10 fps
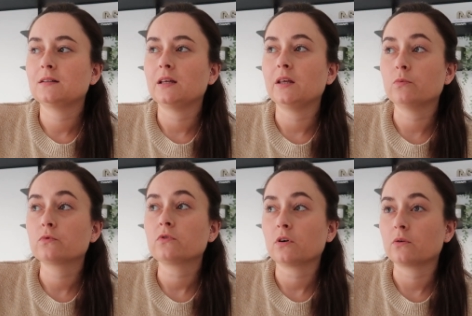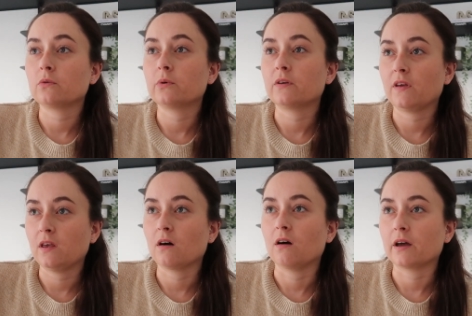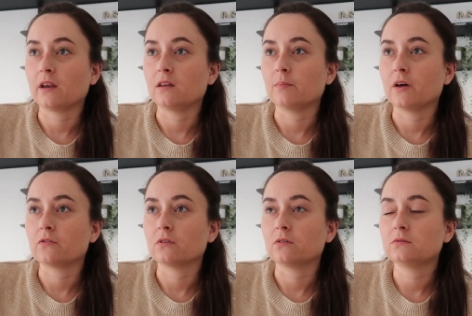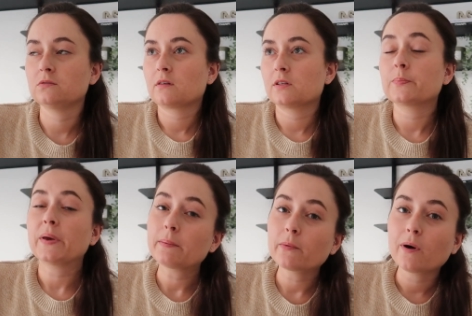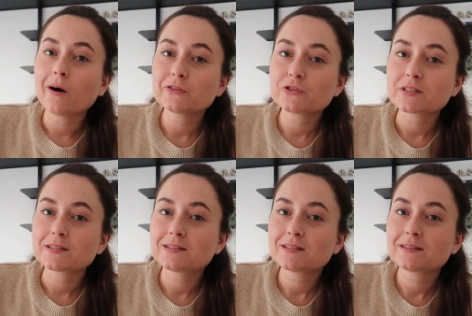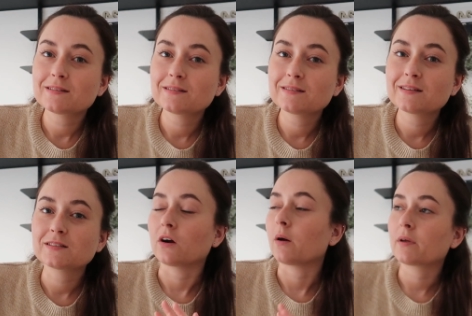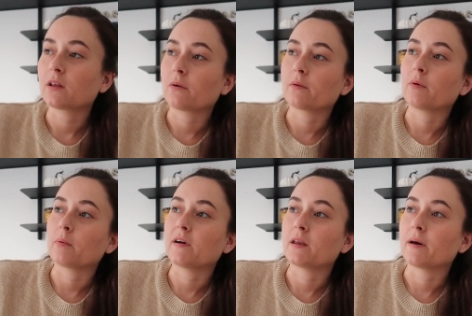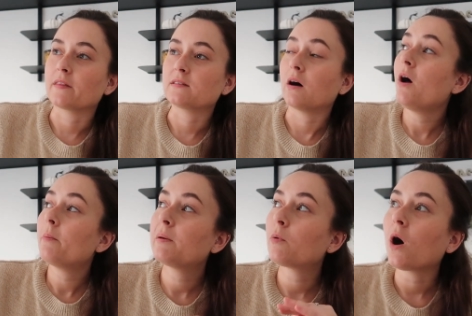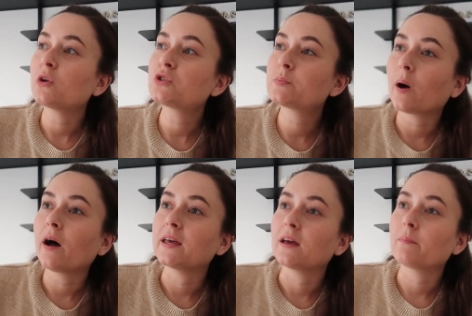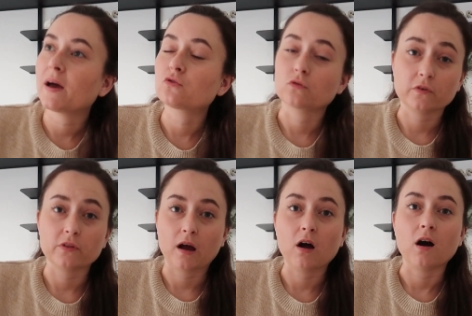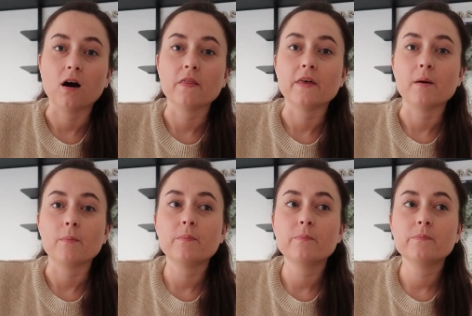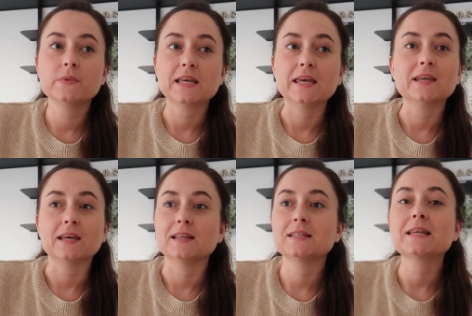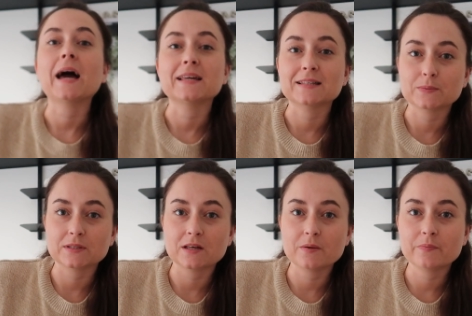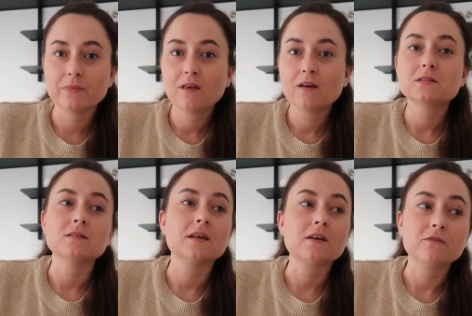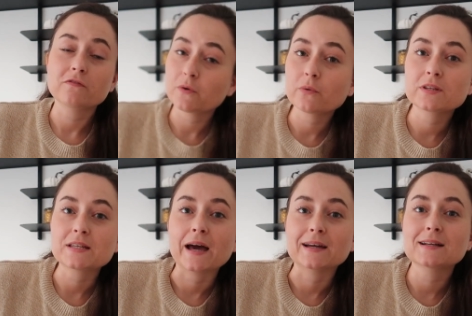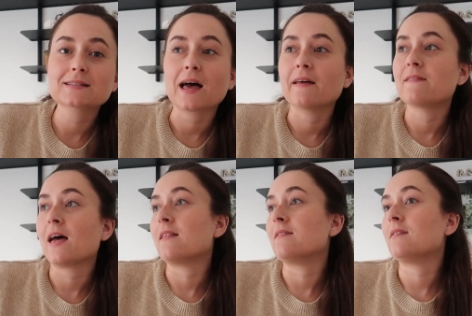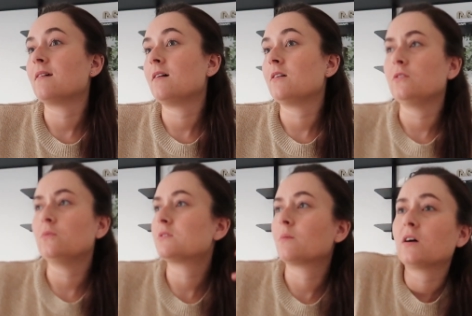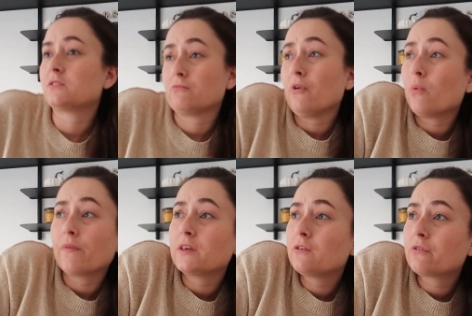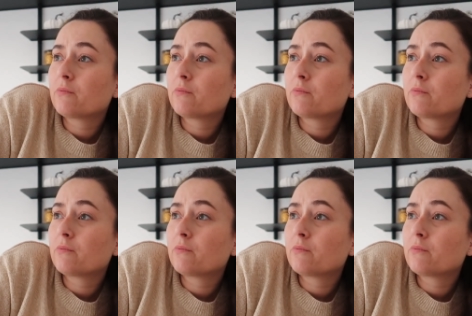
he will struggle if he can't get any petrol, because people aren't just, sorry, I'm gonna go on a proper rant about this now, people aren't just buying petrol for their car, they're taking tanks with them so that they can fill the tanks and then use them. I don't know what they use